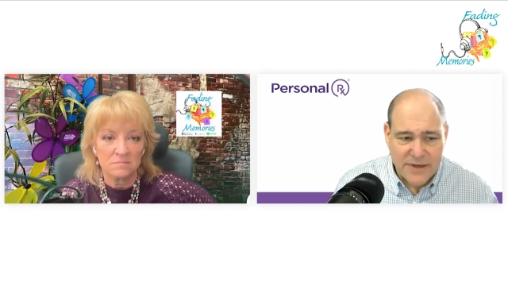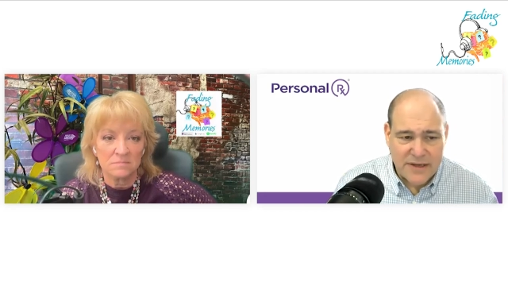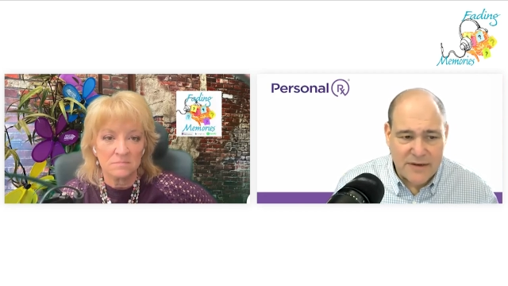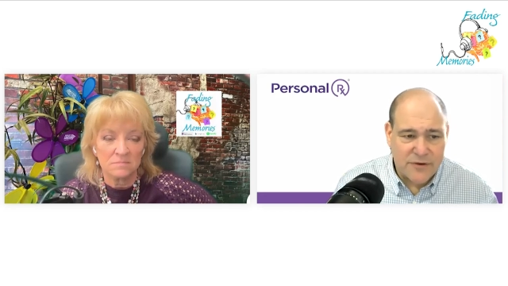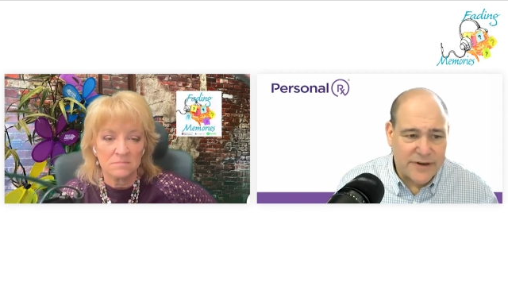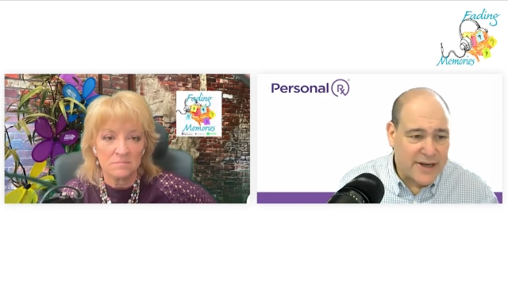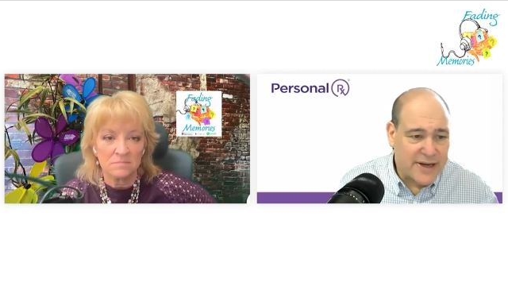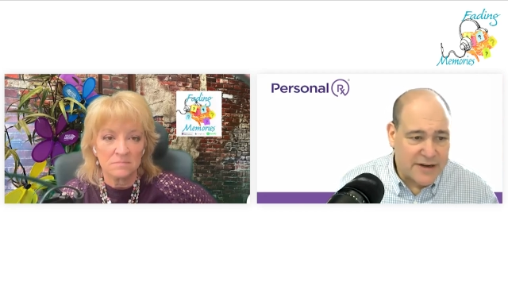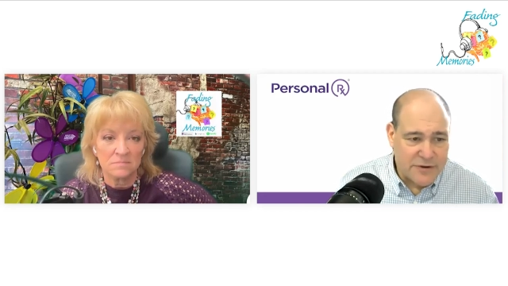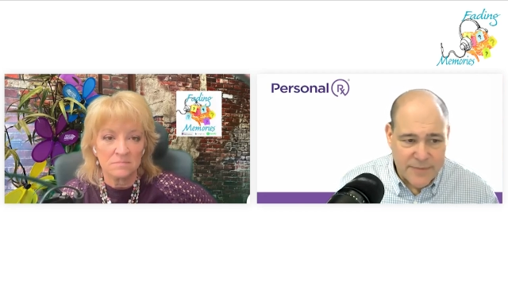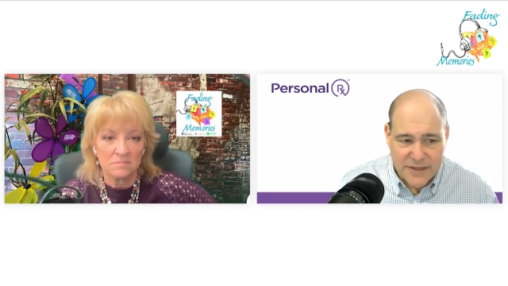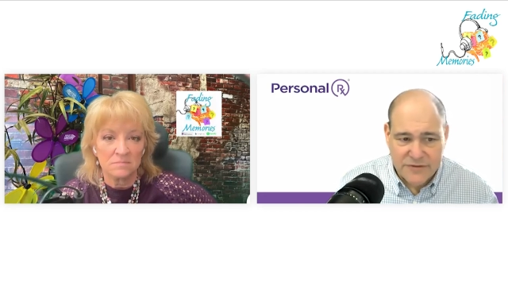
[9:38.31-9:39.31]
Speaker 1: or you get your
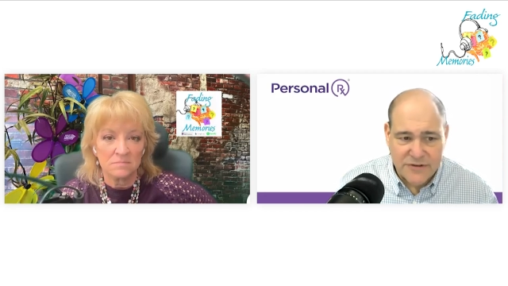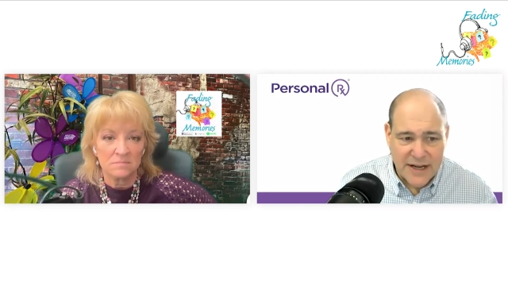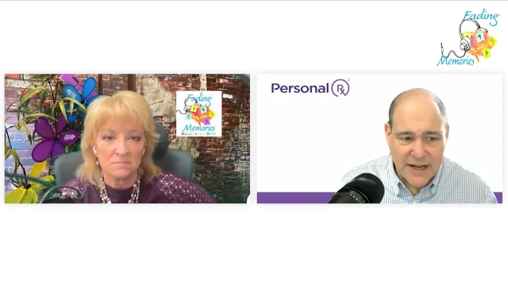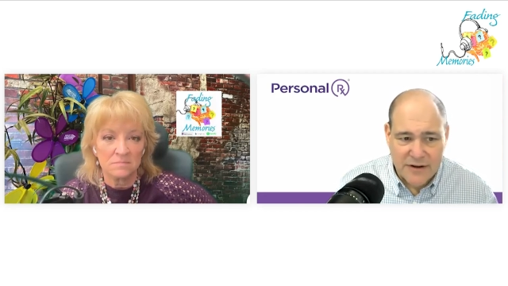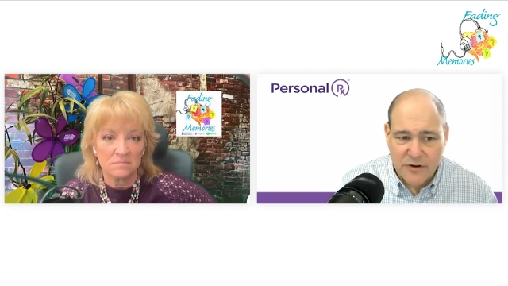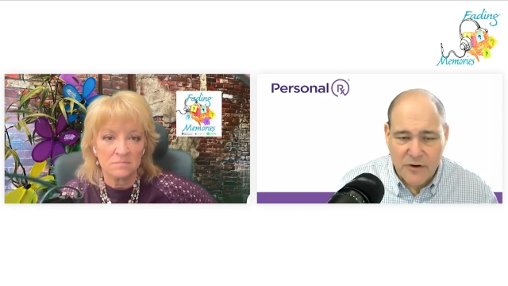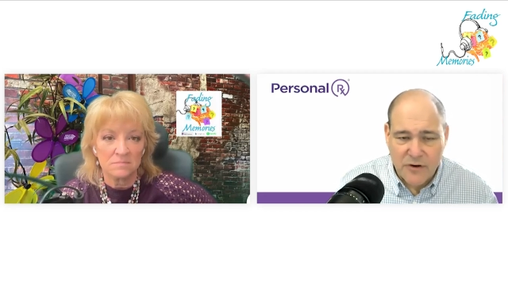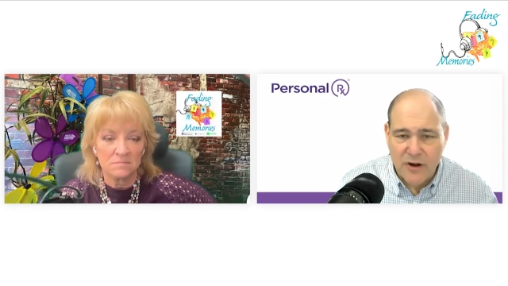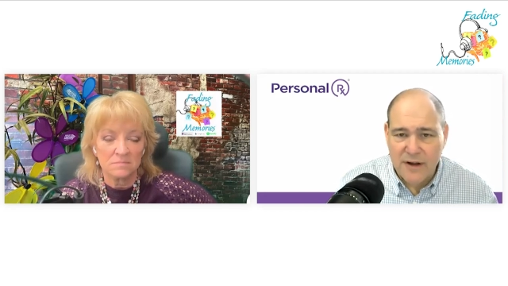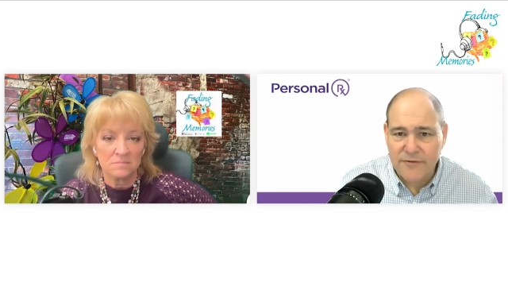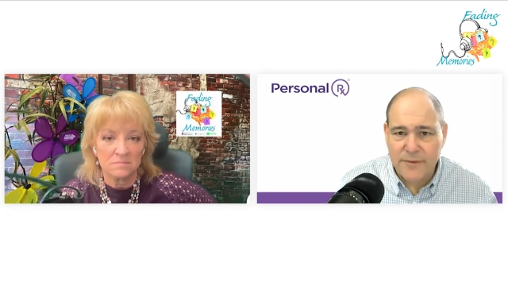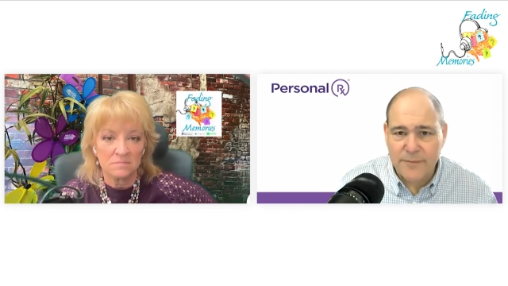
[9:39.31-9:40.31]
mid-cycle call
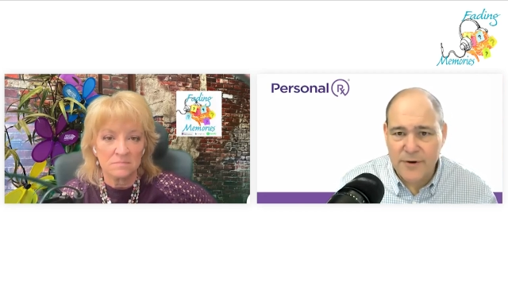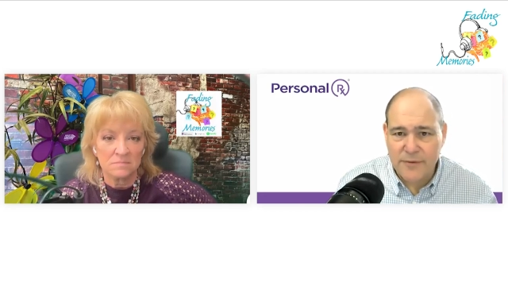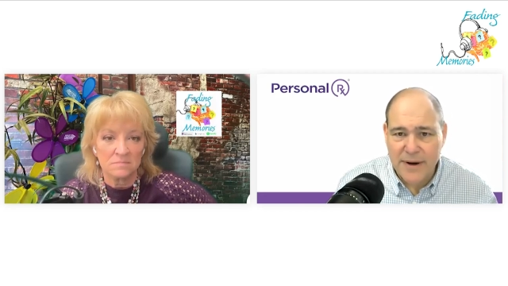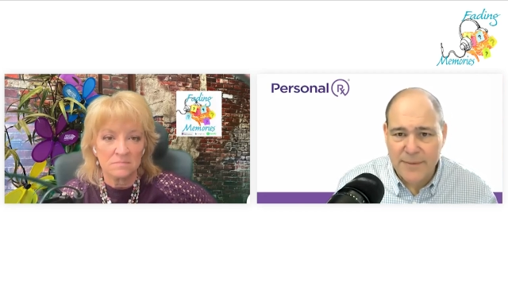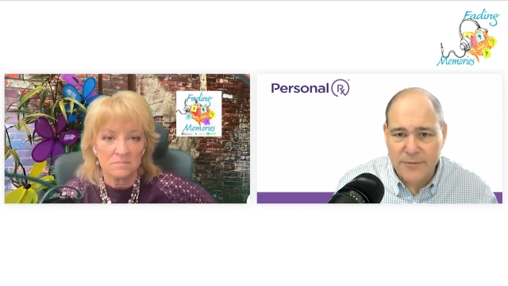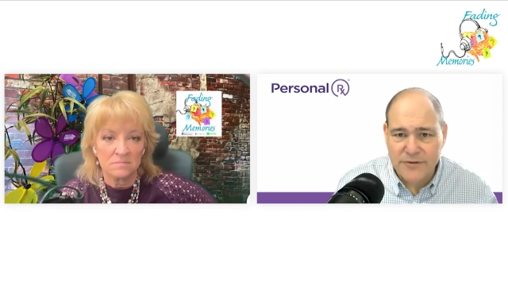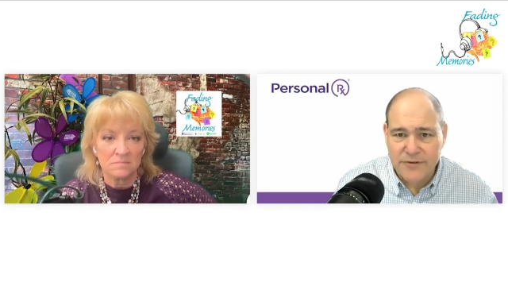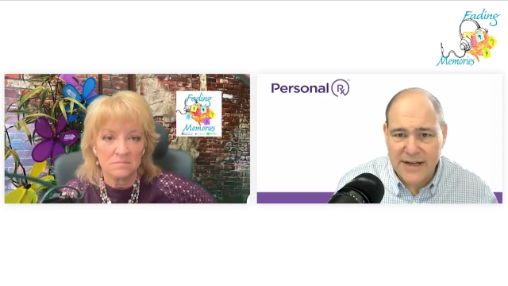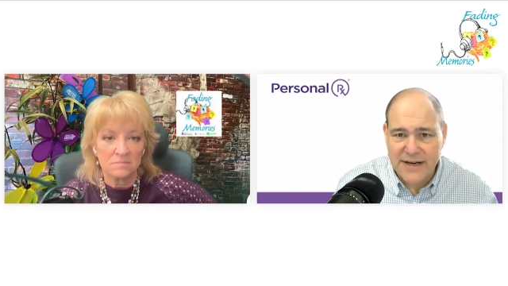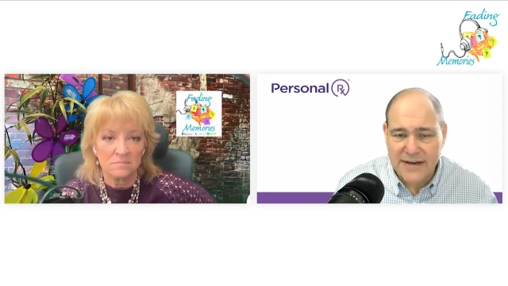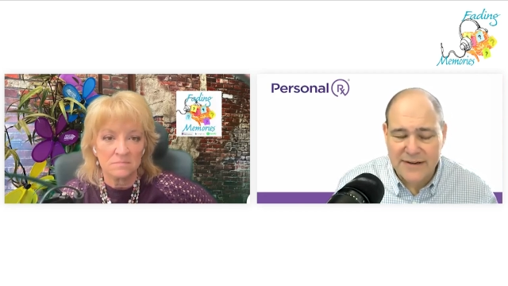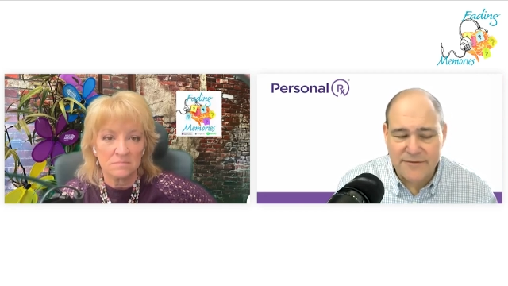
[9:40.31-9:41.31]
from your
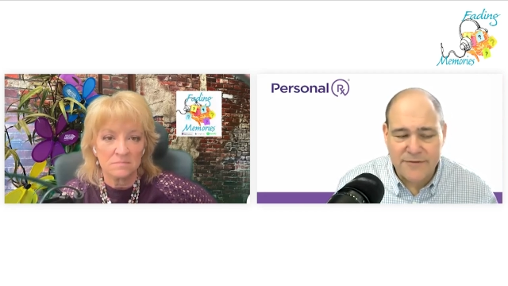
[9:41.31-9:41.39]
representative,